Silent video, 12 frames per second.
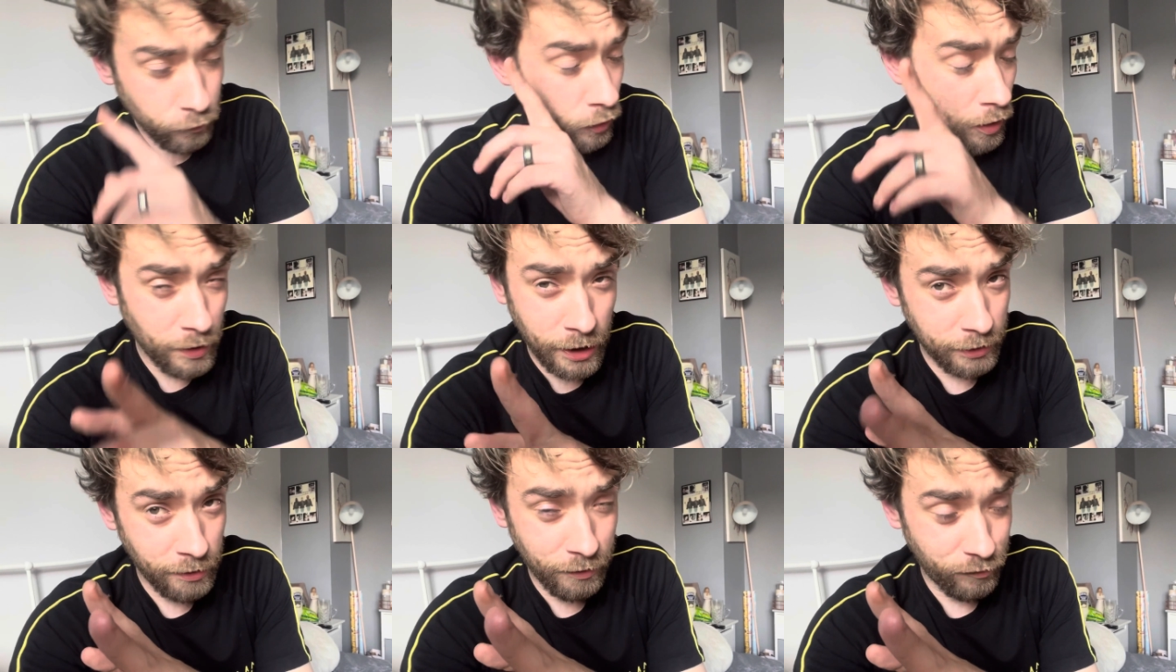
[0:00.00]
don't
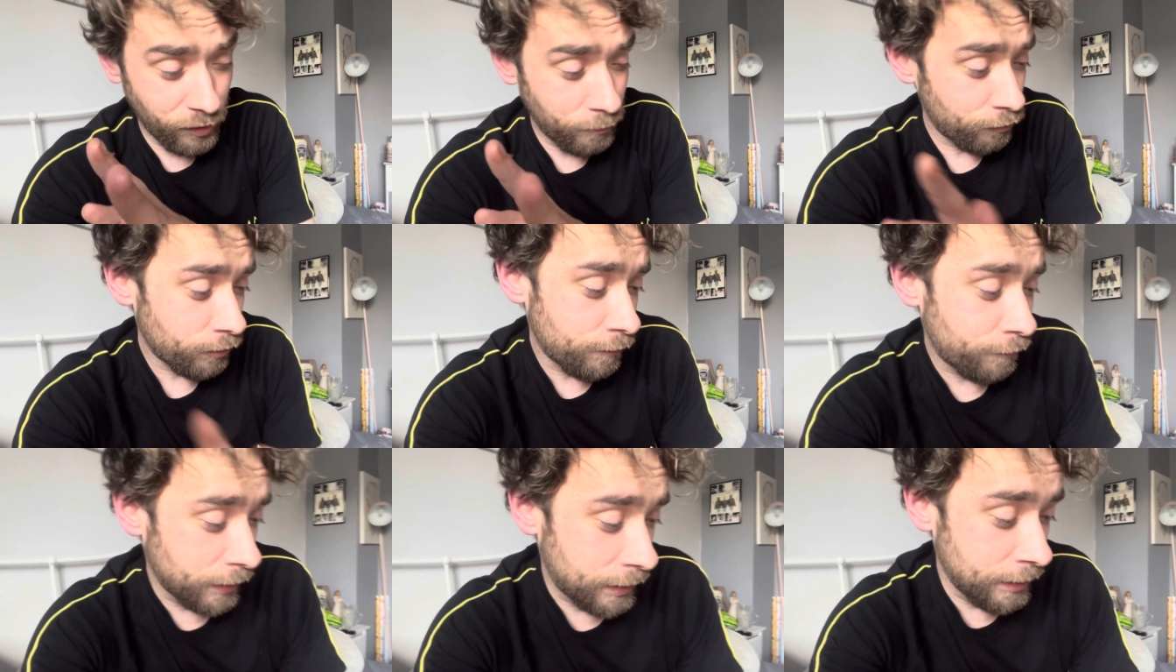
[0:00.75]
add any tips or
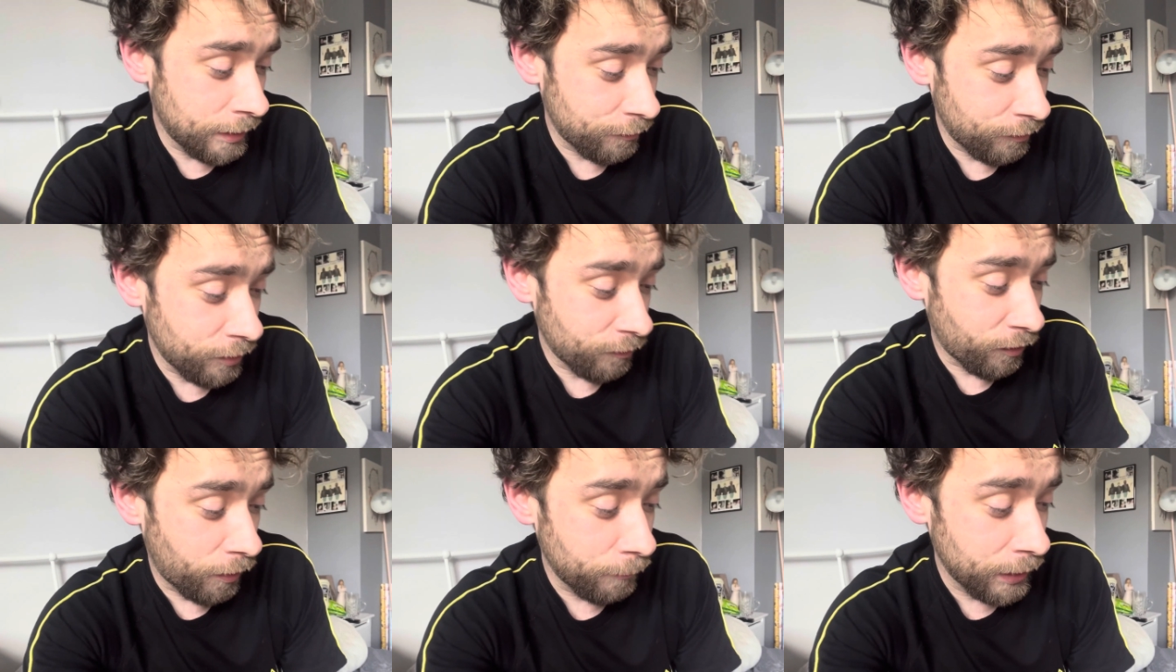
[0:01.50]
anything in this at the
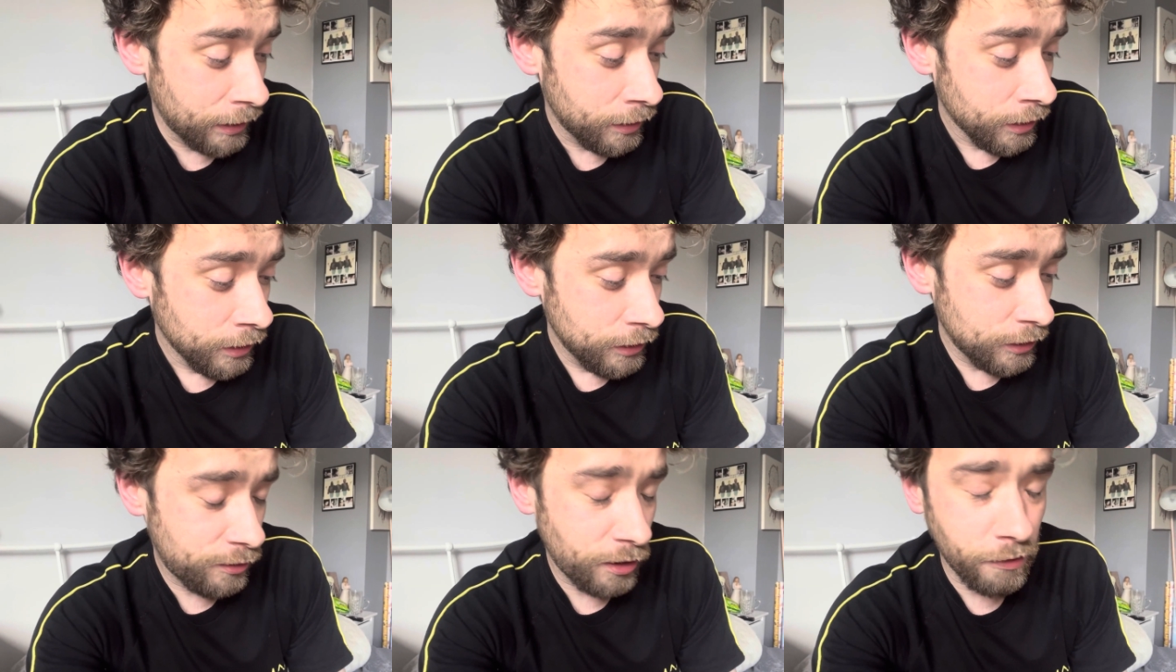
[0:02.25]
time being,
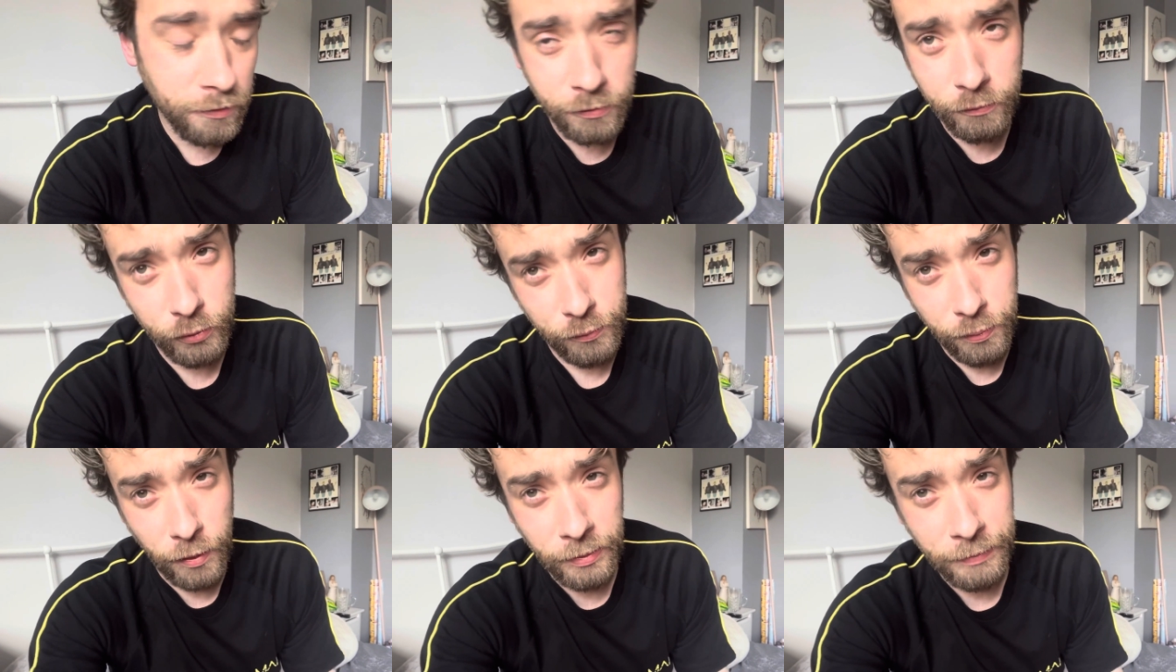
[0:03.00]
your total would
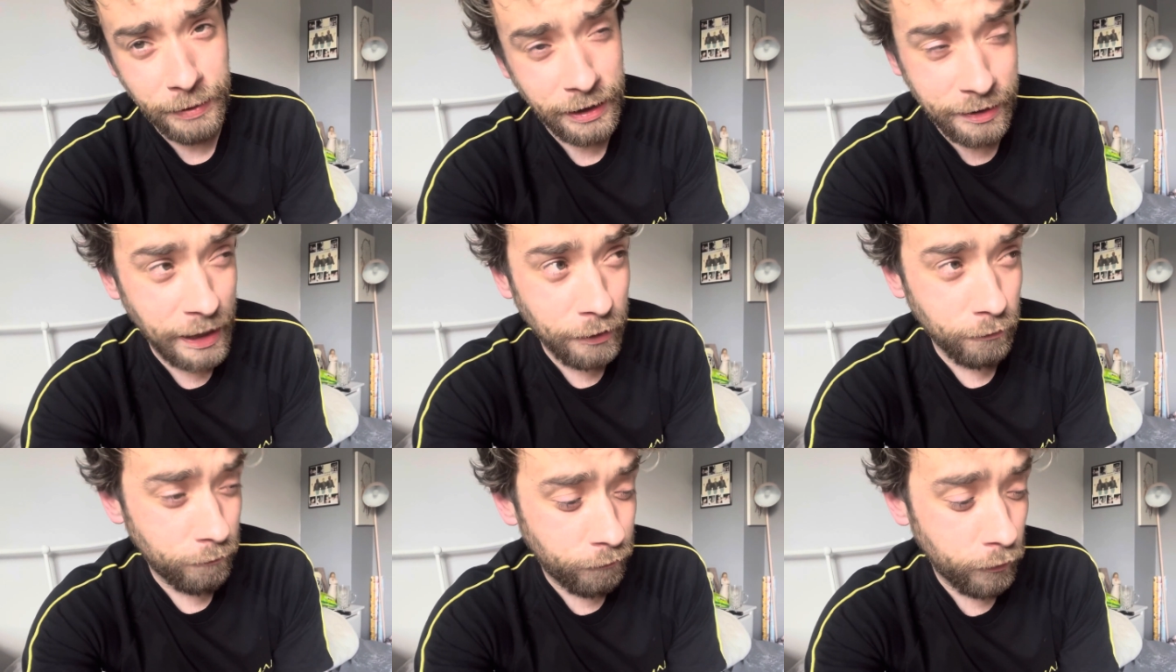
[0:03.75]
probably be dead
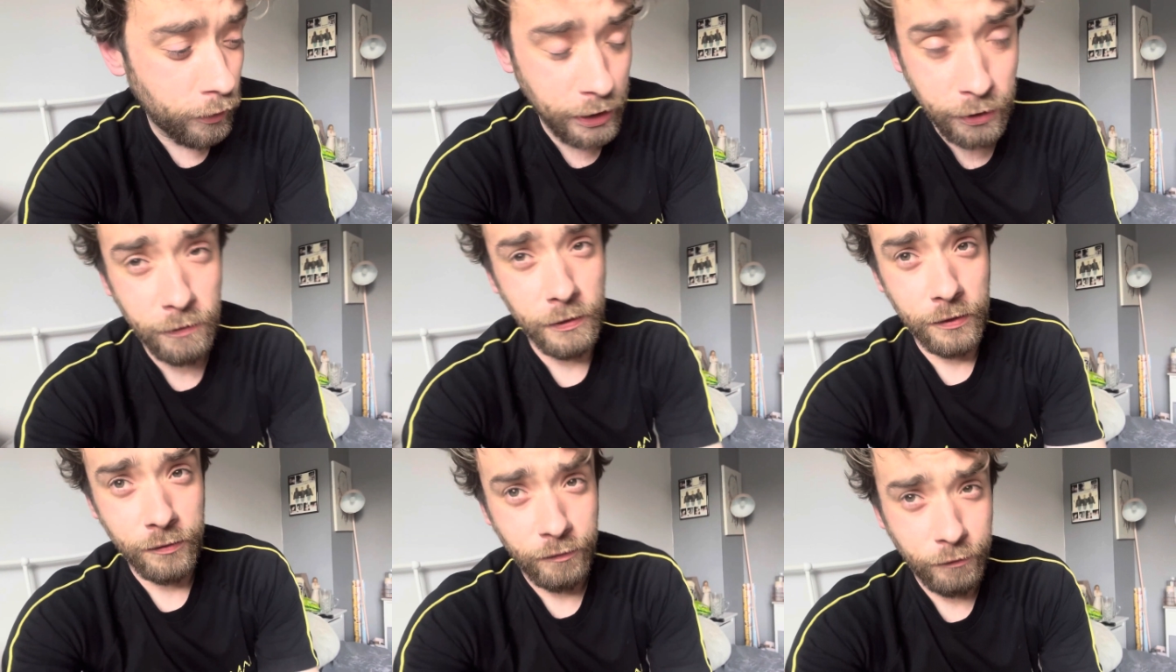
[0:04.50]
on
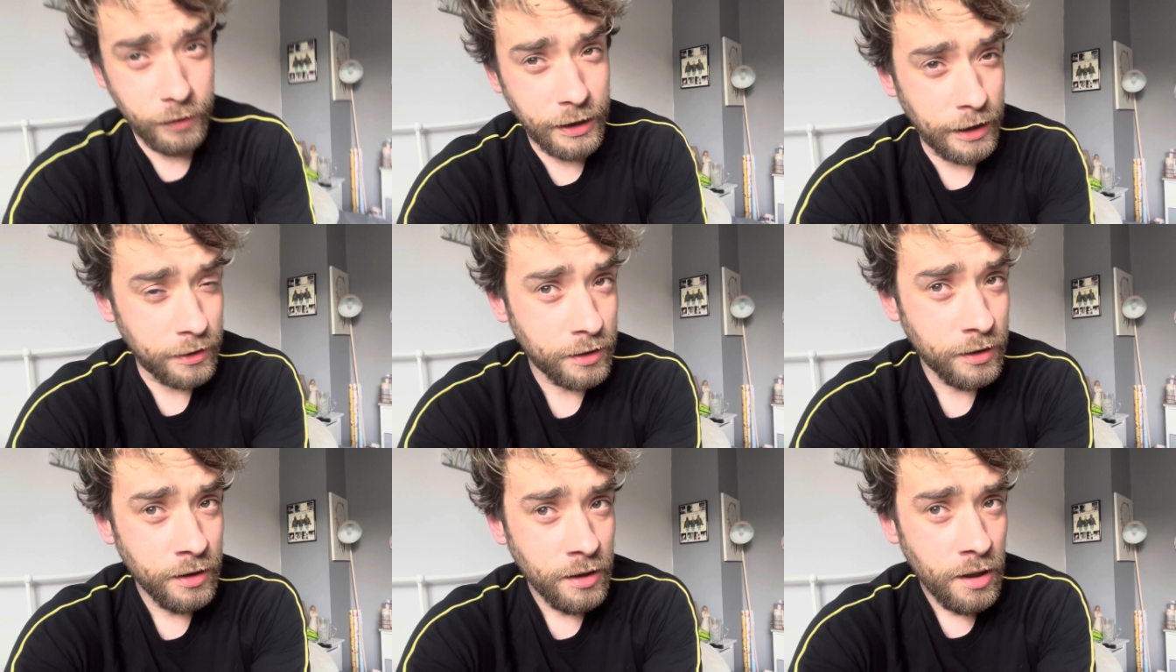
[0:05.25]
€40 for a day.
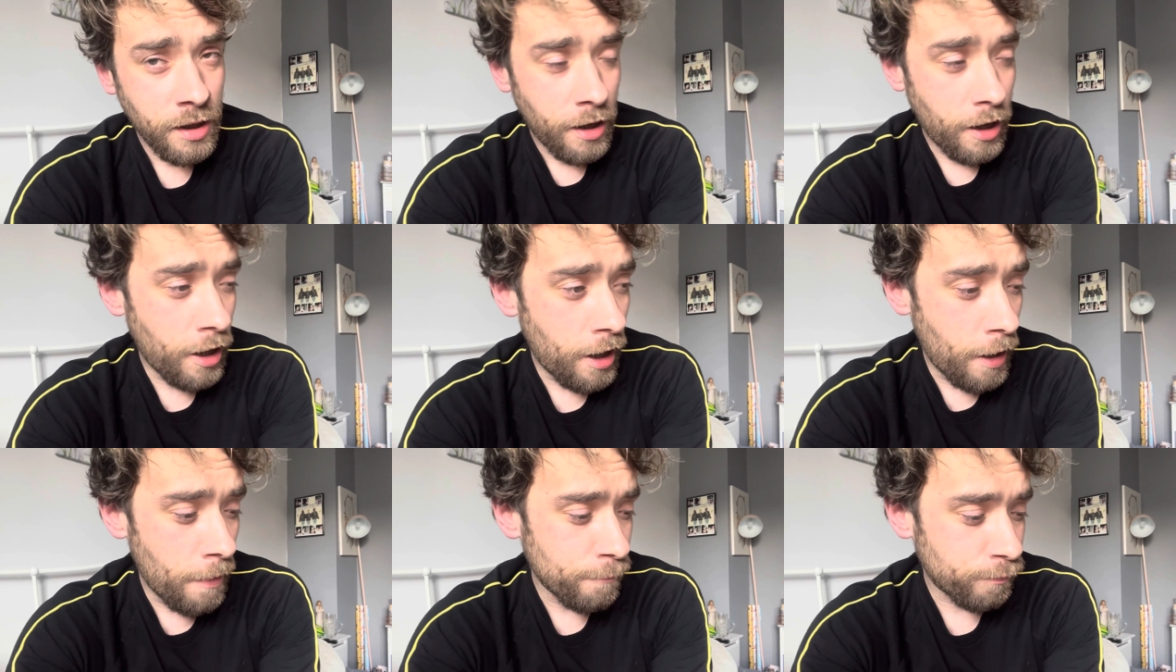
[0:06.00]

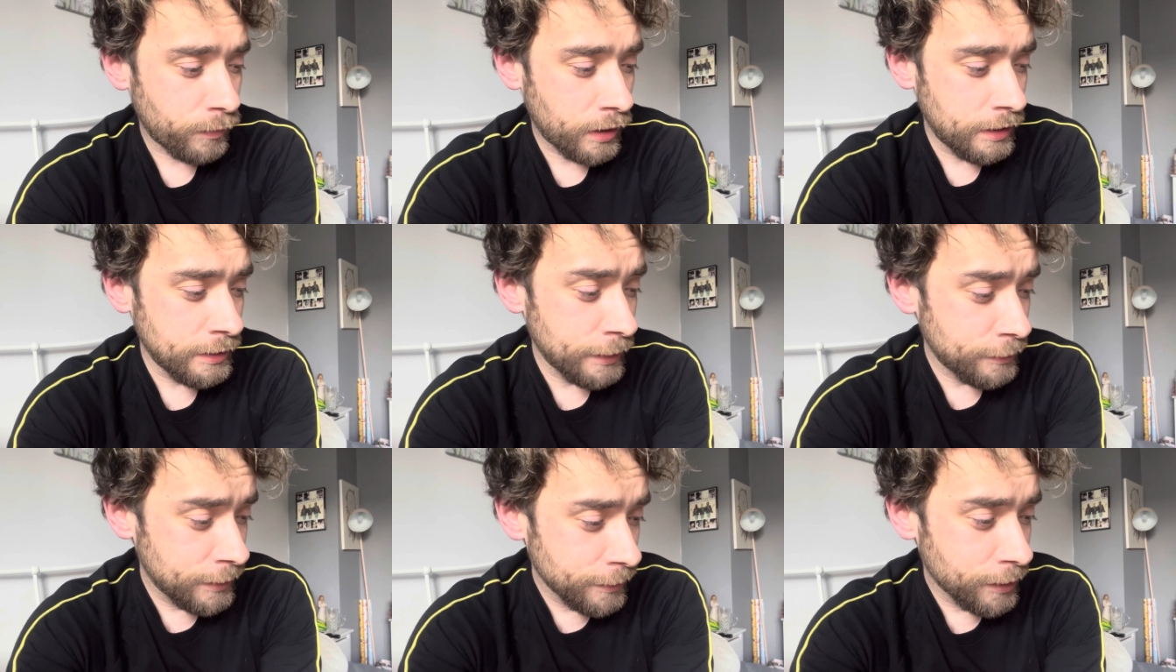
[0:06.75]

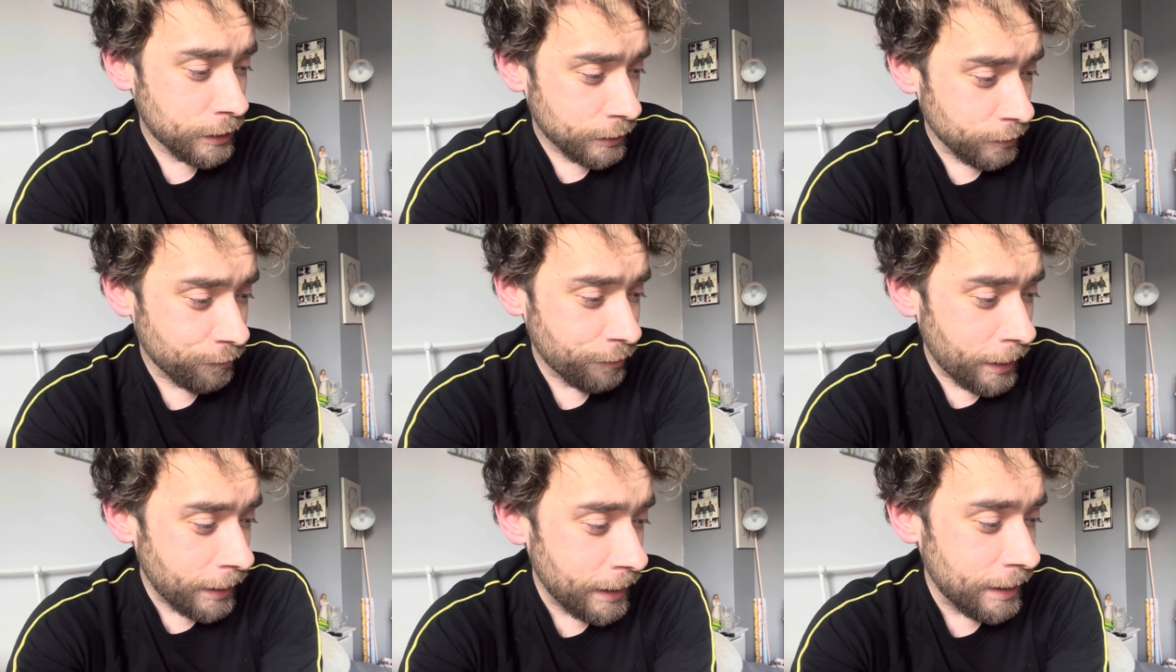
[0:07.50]
This is, like I said, it